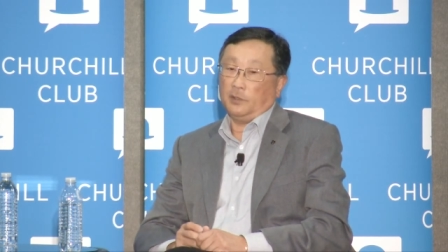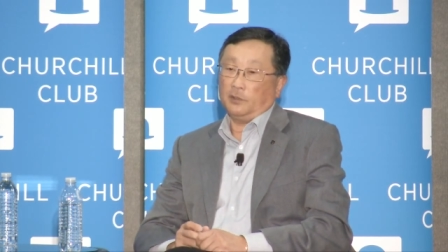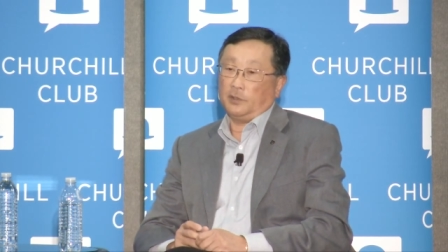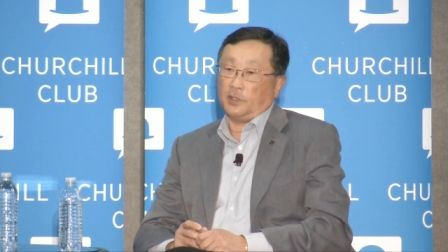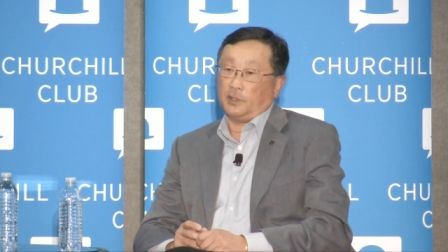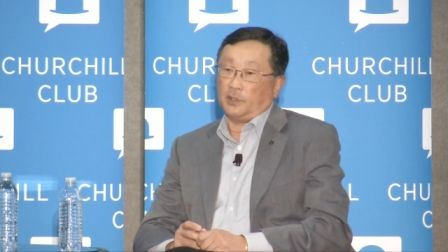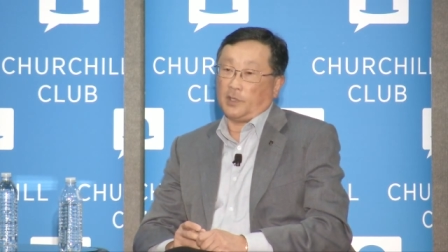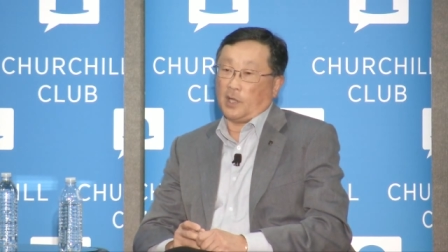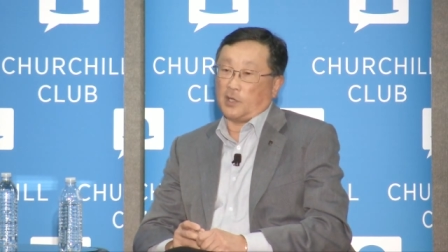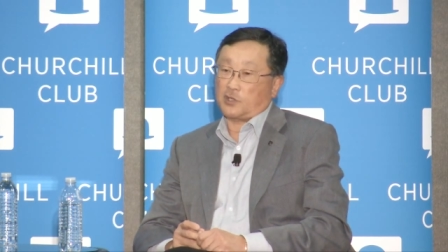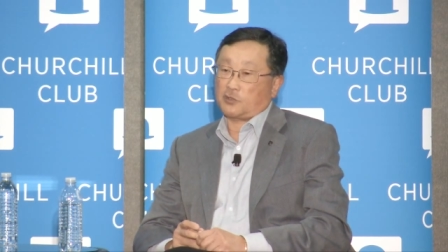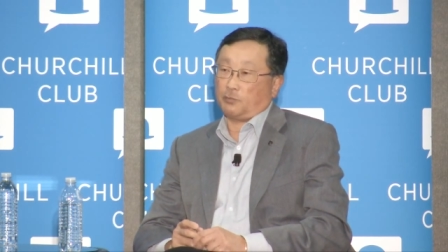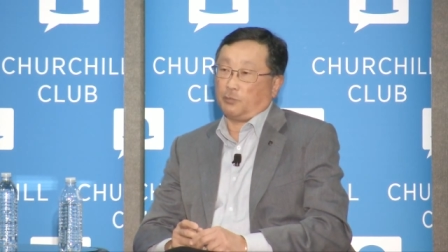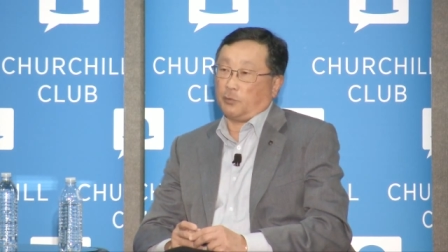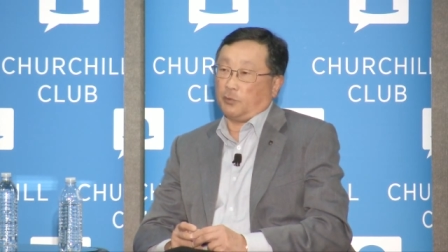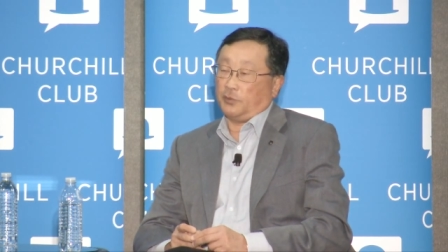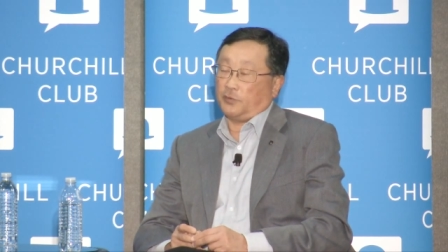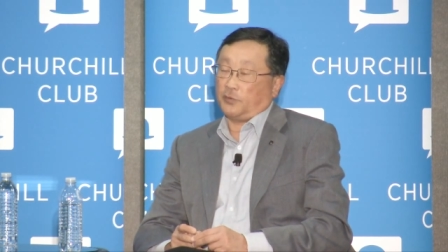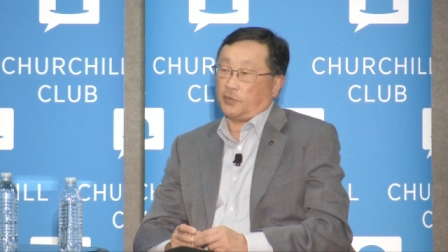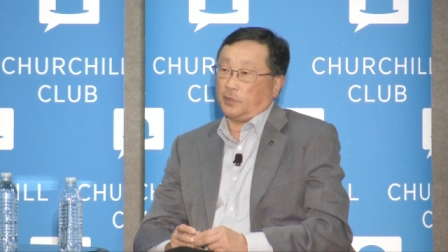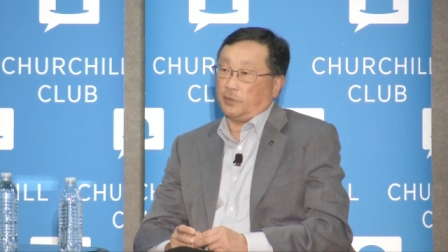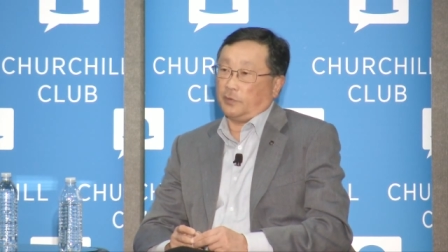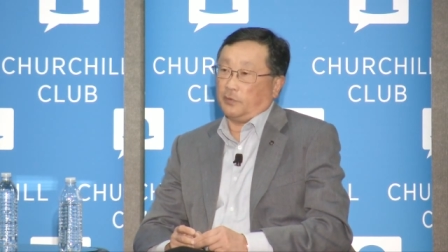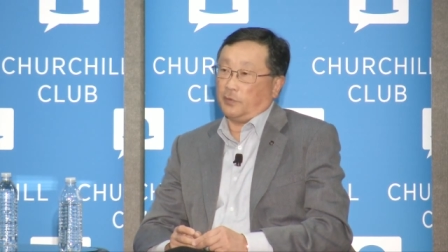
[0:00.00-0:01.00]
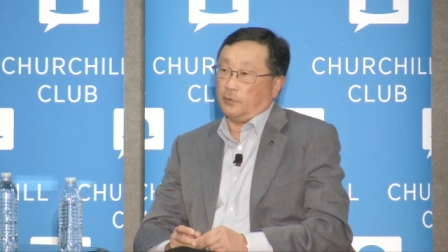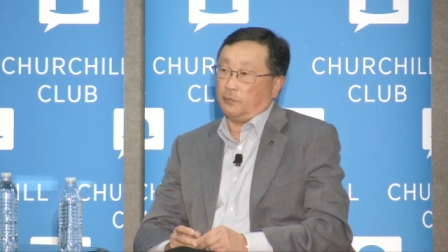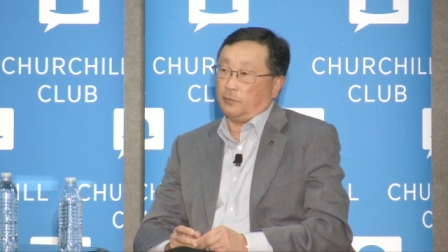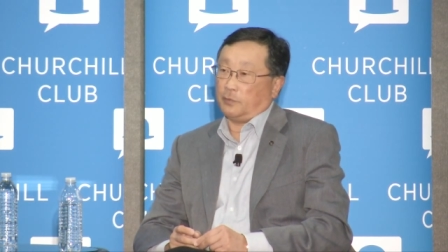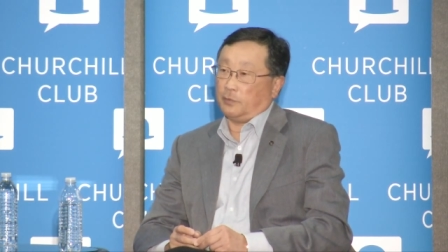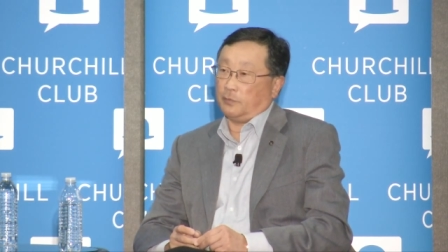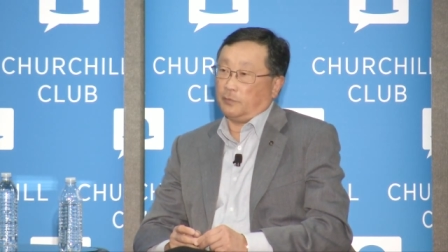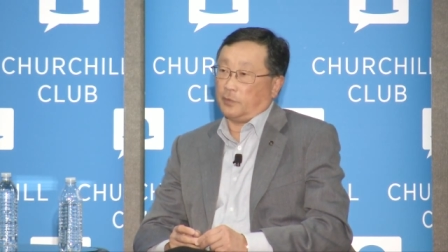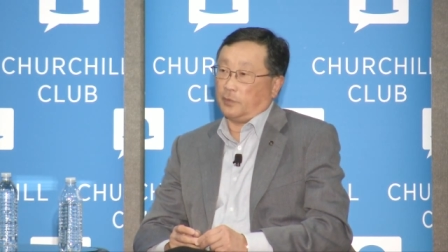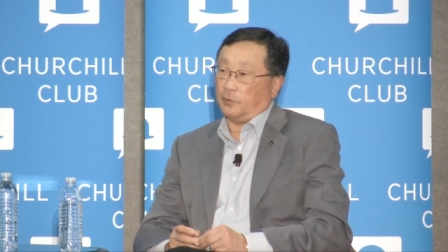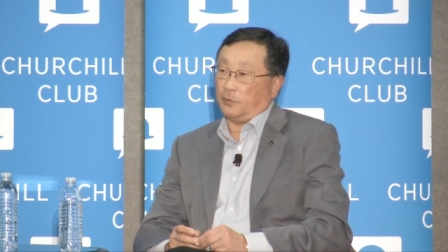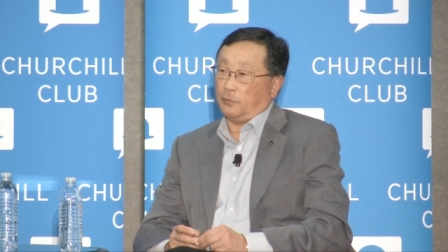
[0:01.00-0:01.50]
the dashboards and the new
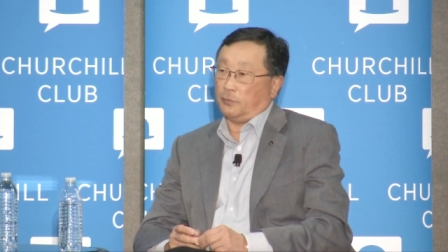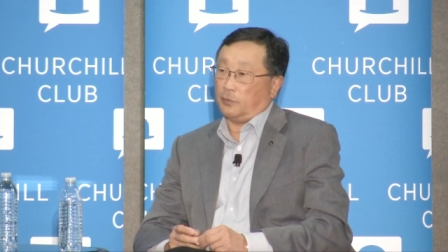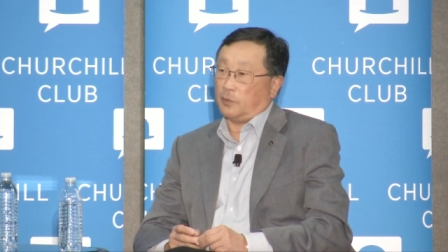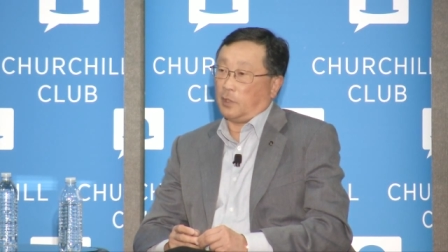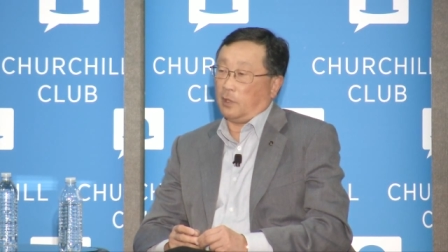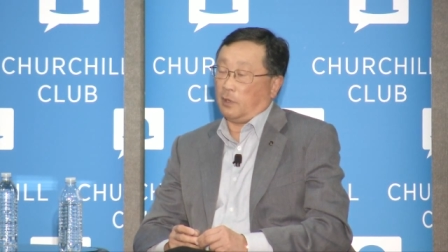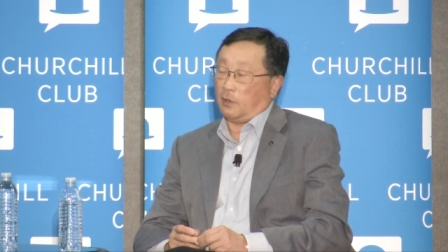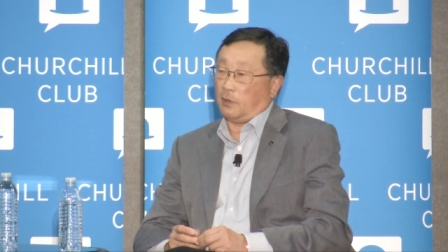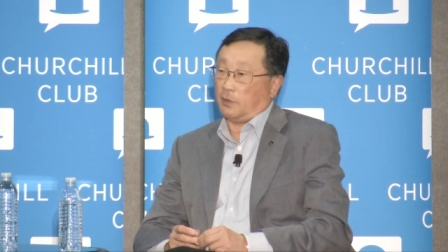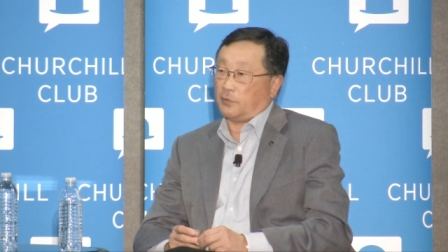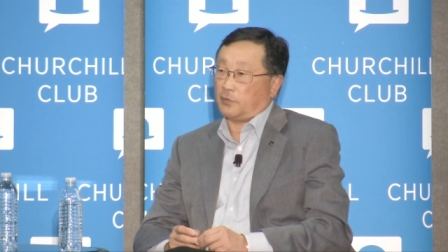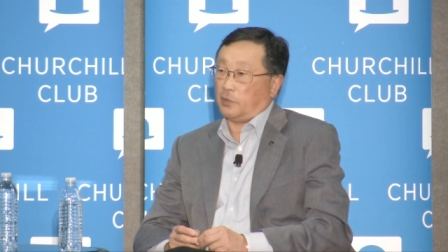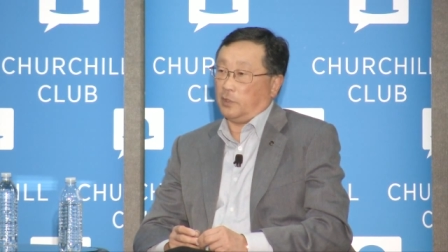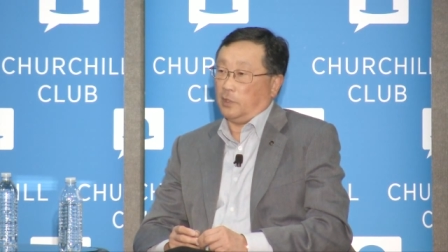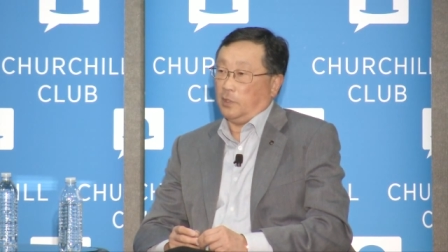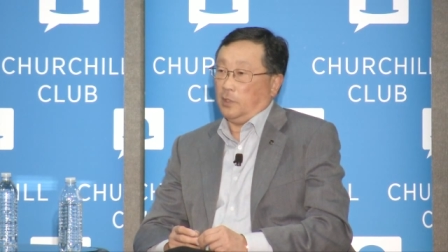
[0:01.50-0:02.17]
the new cars.